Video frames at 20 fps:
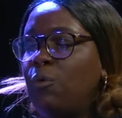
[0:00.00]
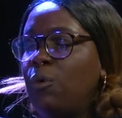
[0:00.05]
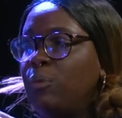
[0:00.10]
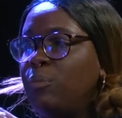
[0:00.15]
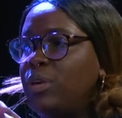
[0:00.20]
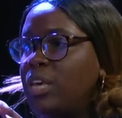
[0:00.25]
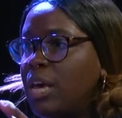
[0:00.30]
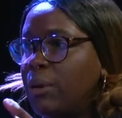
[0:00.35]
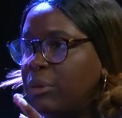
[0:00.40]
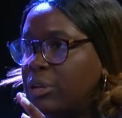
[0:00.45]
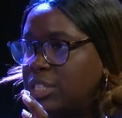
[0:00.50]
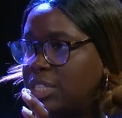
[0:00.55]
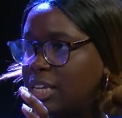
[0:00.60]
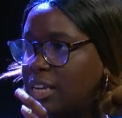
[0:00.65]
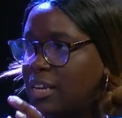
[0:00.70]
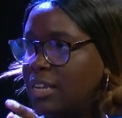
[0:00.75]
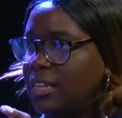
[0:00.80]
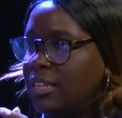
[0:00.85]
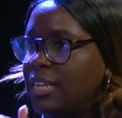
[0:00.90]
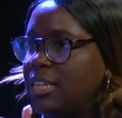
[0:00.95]
we'll be able
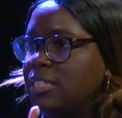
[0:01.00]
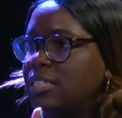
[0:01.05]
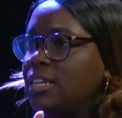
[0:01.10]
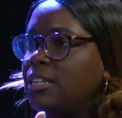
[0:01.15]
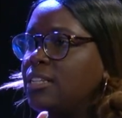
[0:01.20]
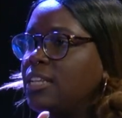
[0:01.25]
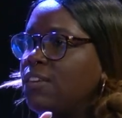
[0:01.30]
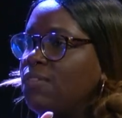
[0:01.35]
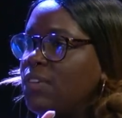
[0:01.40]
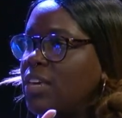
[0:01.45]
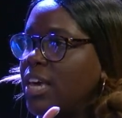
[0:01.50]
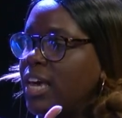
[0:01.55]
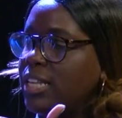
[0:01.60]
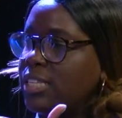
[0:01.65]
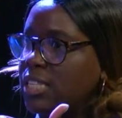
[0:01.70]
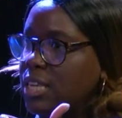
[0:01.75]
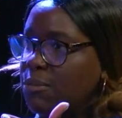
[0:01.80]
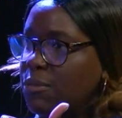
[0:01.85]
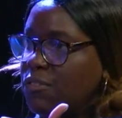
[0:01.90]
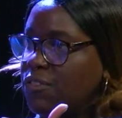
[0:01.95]
to at least
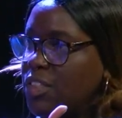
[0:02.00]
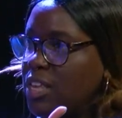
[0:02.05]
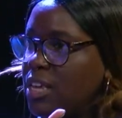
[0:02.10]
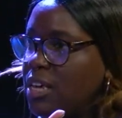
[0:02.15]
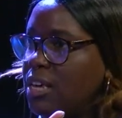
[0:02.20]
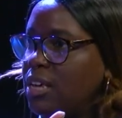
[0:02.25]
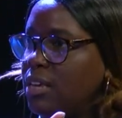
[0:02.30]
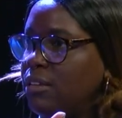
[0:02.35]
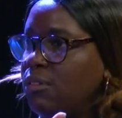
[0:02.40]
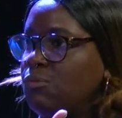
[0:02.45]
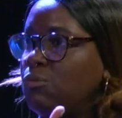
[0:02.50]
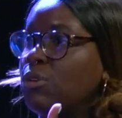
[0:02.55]
alleviate some of the